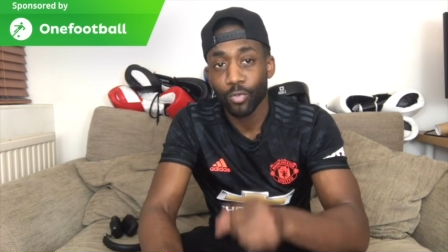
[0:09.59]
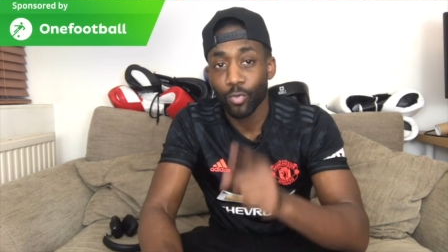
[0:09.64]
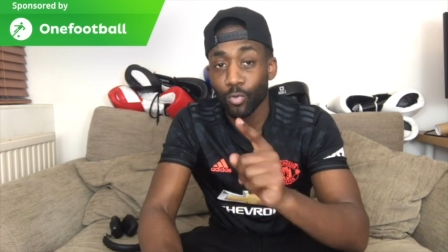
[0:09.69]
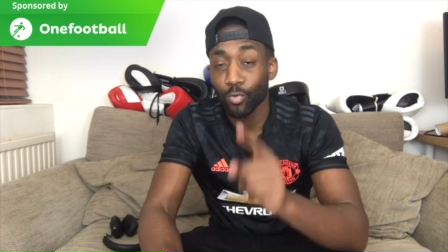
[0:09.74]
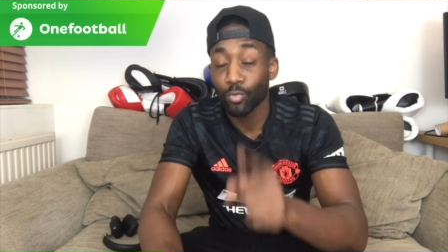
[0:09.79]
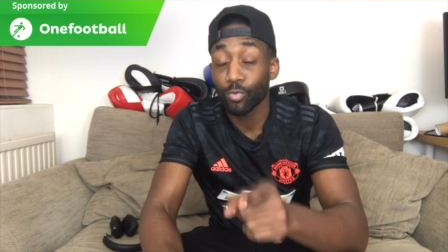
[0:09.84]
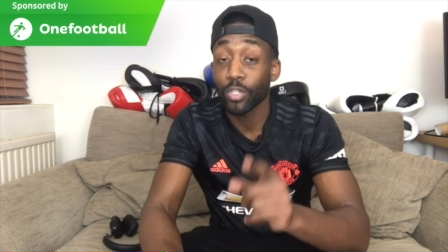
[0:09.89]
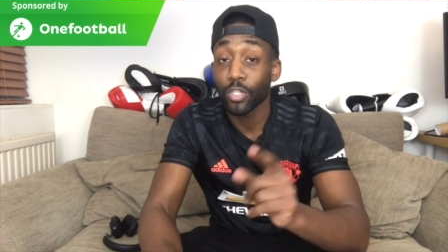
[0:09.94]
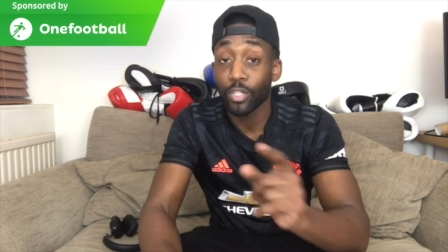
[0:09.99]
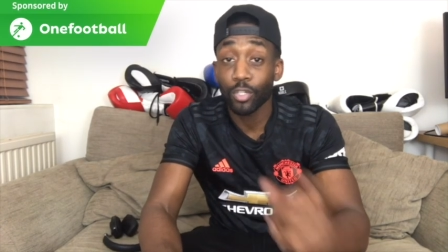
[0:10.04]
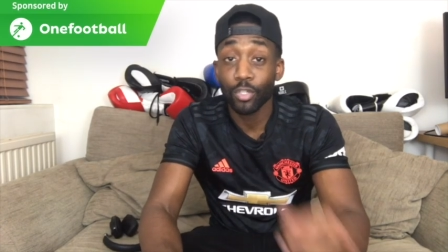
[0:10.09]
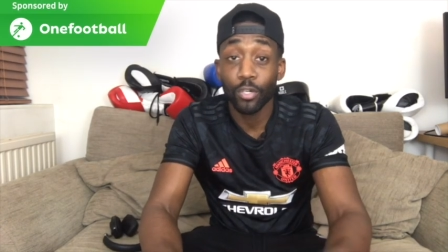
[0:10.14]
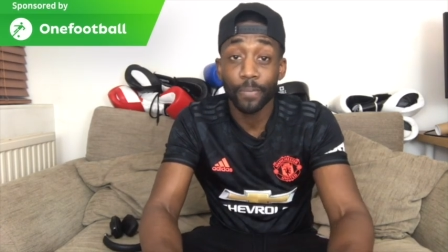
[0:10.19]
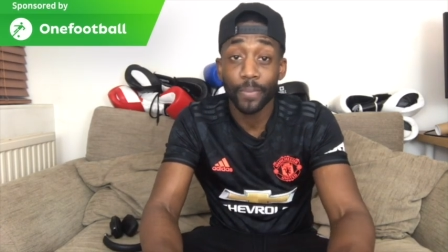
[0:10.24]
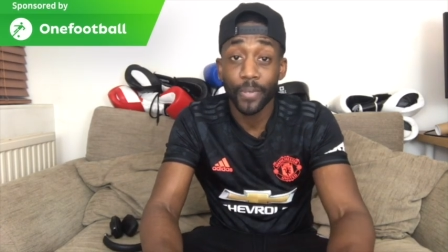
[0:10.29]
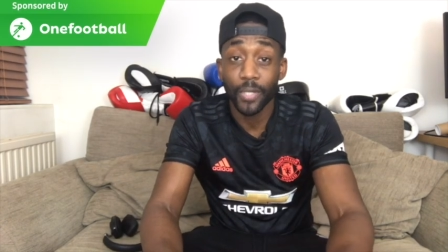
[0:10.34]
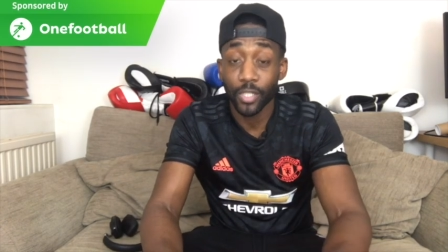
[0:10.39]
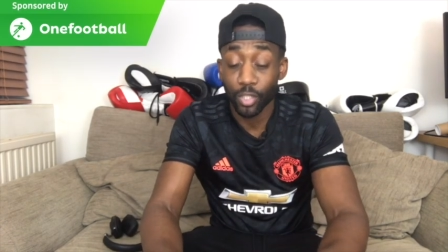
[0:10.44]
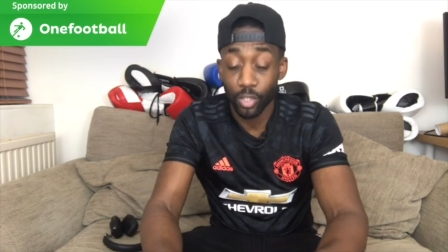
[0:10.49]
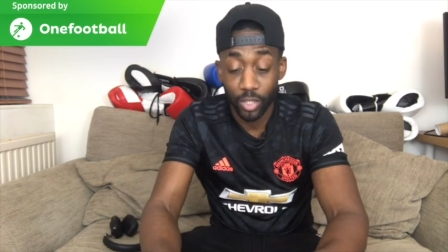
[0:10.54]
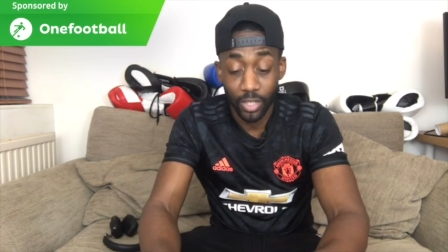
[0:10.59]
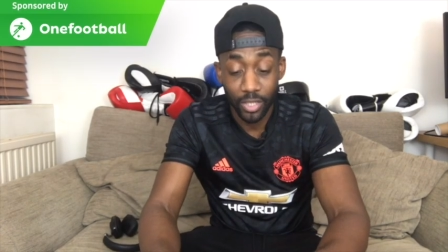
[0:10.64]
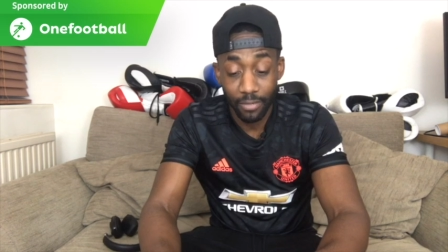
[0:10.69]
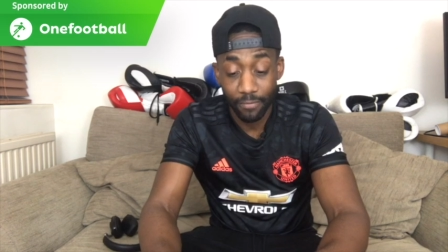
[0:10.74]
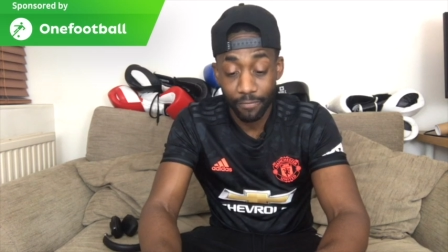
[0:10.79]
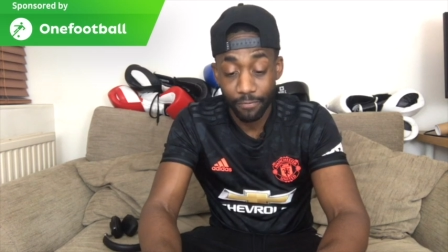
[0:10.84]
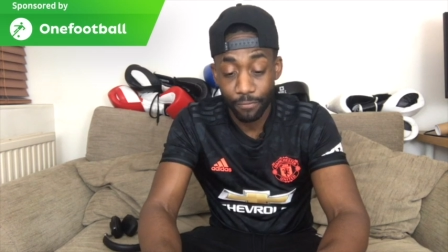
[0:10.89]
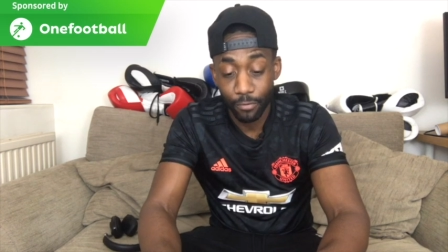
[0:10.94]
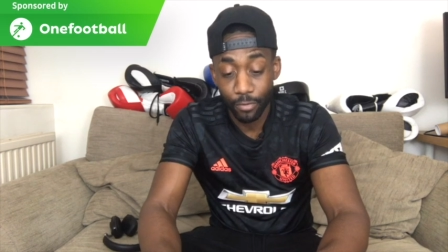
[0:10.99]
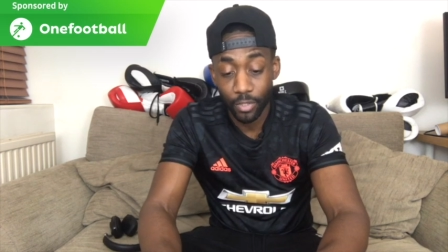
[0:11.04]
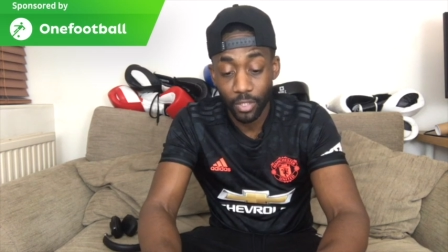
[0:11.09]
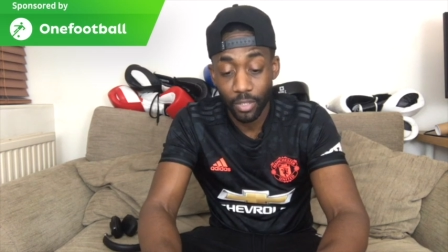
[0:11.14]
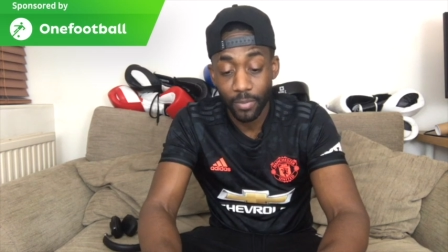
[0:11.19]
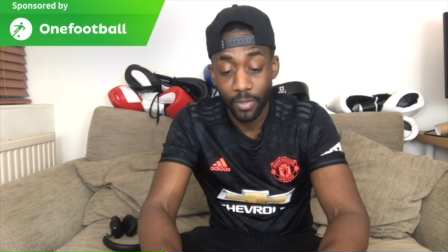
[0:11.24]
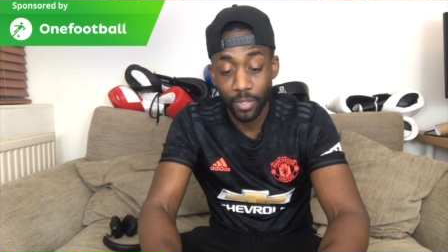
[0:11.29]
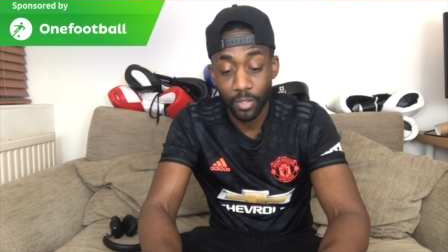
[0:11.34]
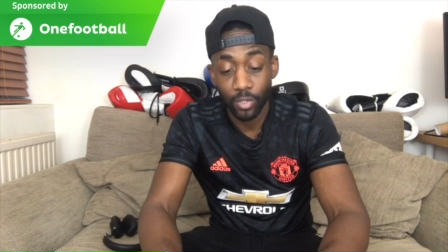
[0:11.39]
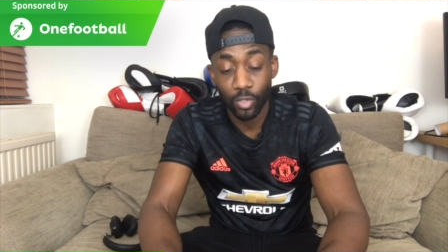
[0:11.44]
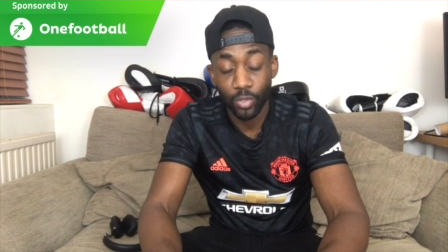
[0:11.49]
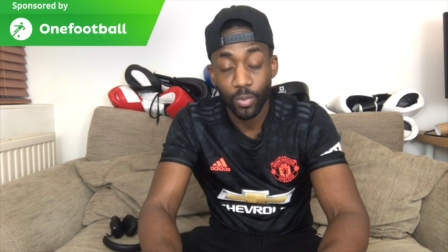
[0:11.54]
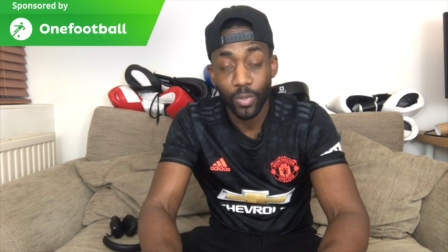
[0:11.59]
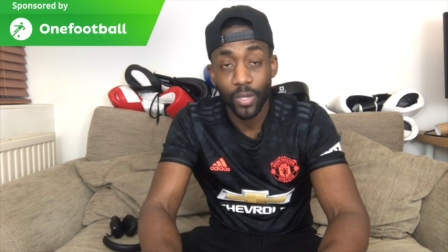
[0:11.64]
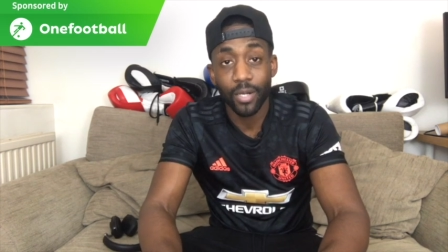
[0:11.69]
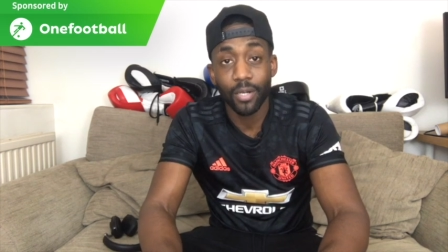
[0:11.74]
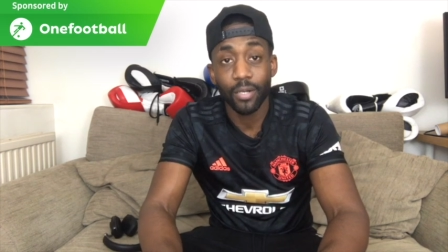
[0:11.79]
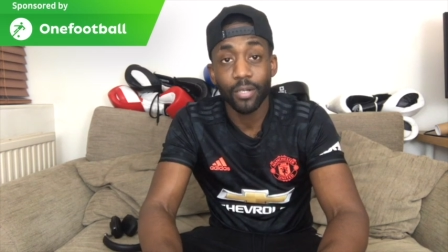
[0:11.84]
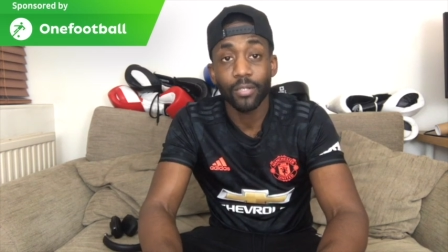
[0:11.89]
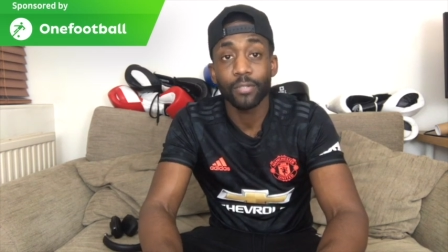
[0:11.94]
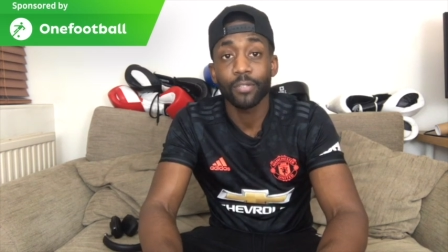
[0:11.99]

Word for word: all the topics you send through to me on Twitter.